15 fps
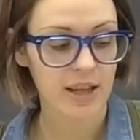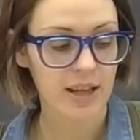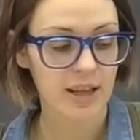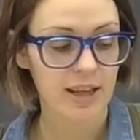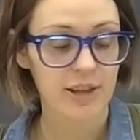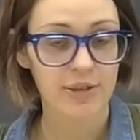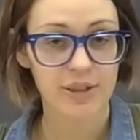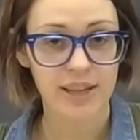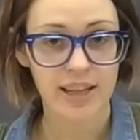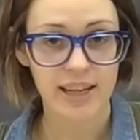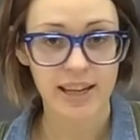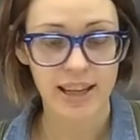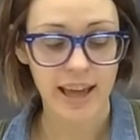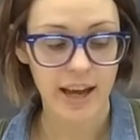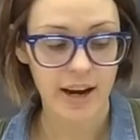You need
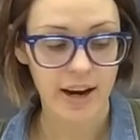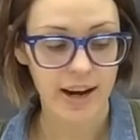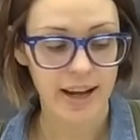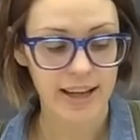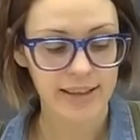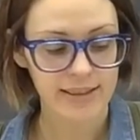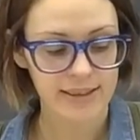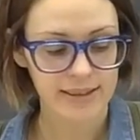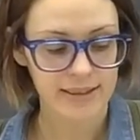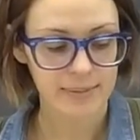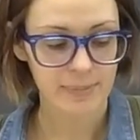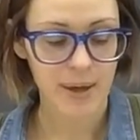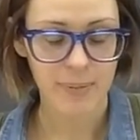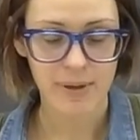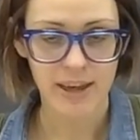a carrot.
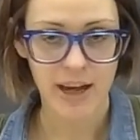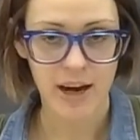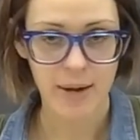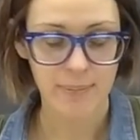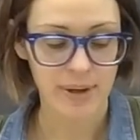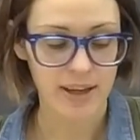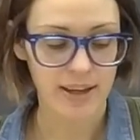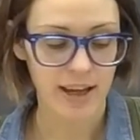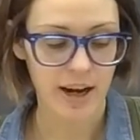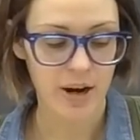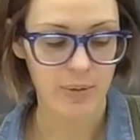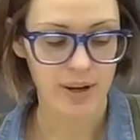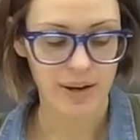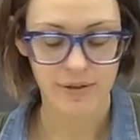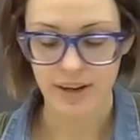Baby carrot, big carrot,
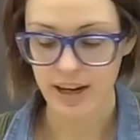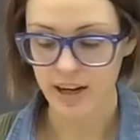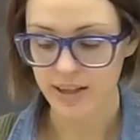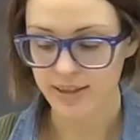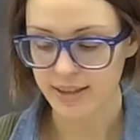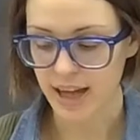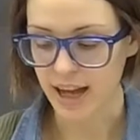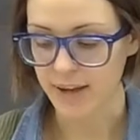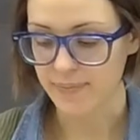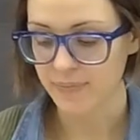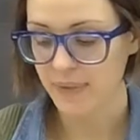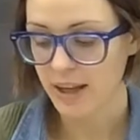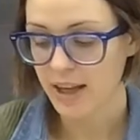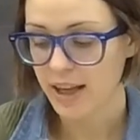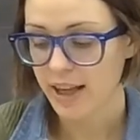whatever carrots you got.
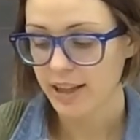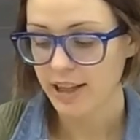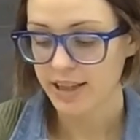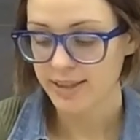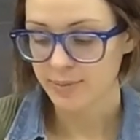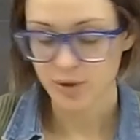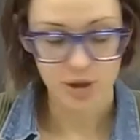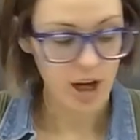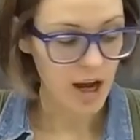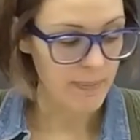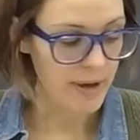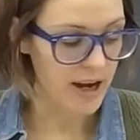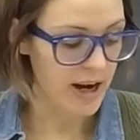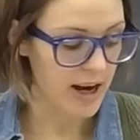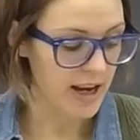You need some
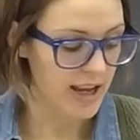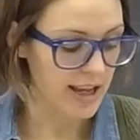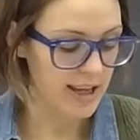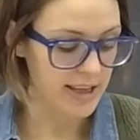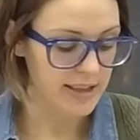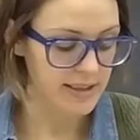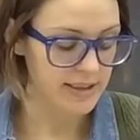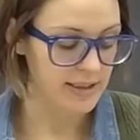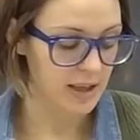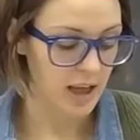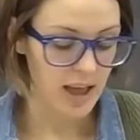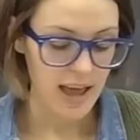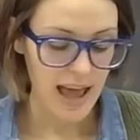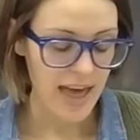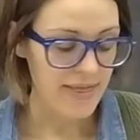strawberries,
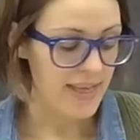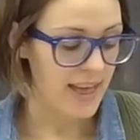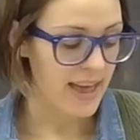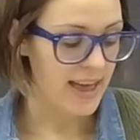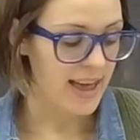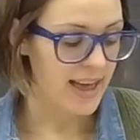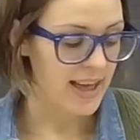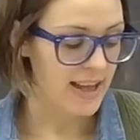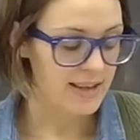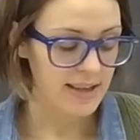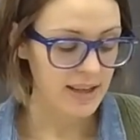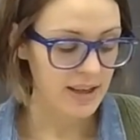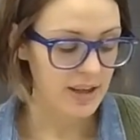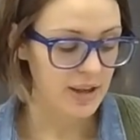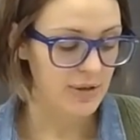and
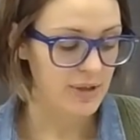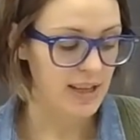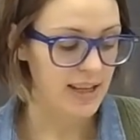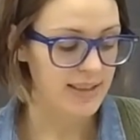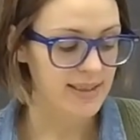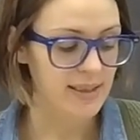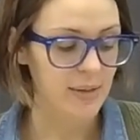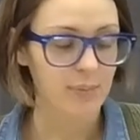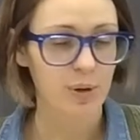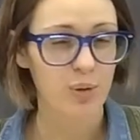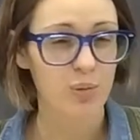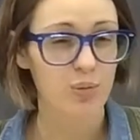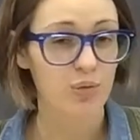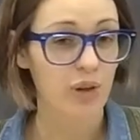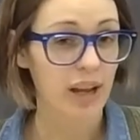then you need some
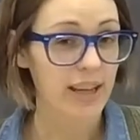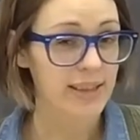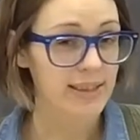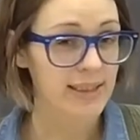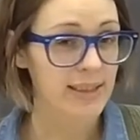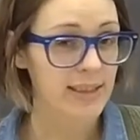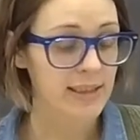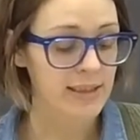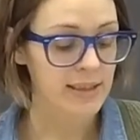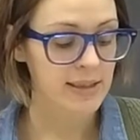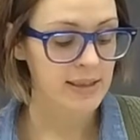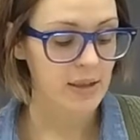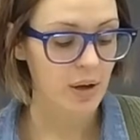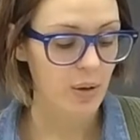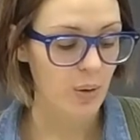
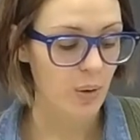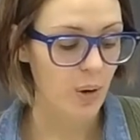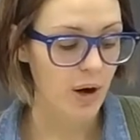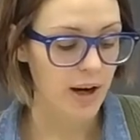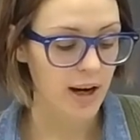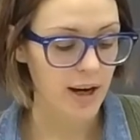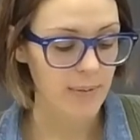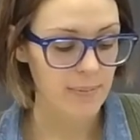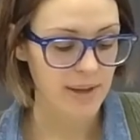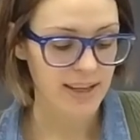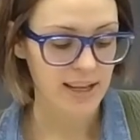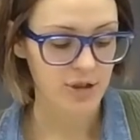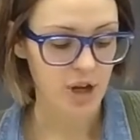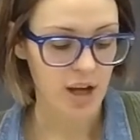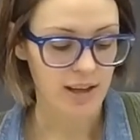raisins or
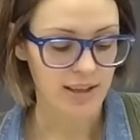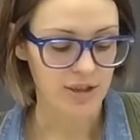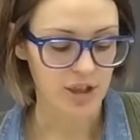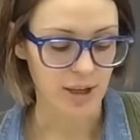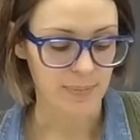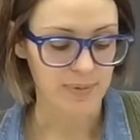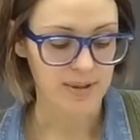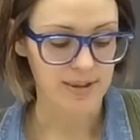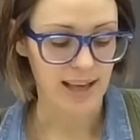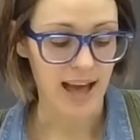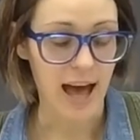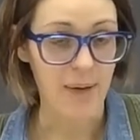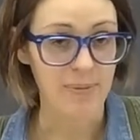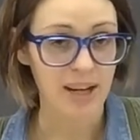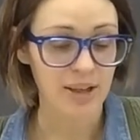mini chocolate chips.
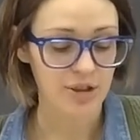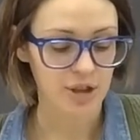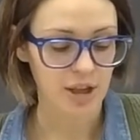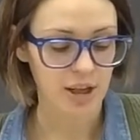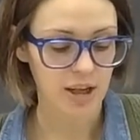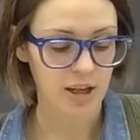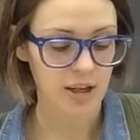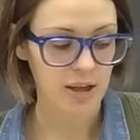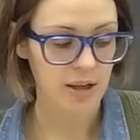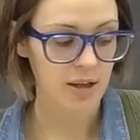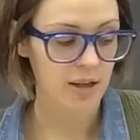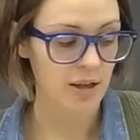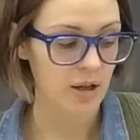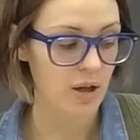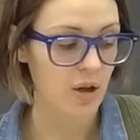I'm not sure
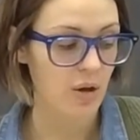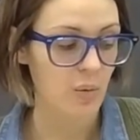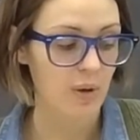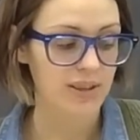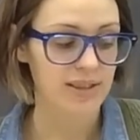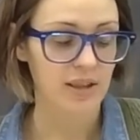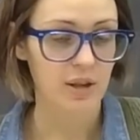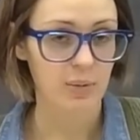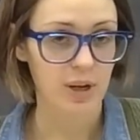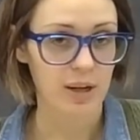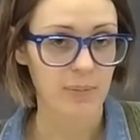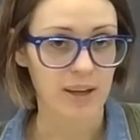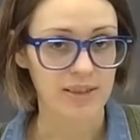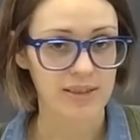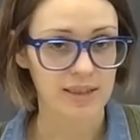what's gonna work
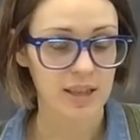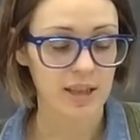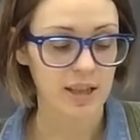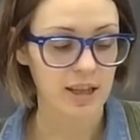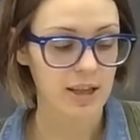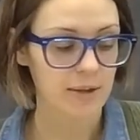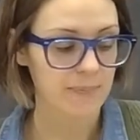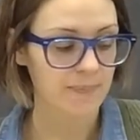best here,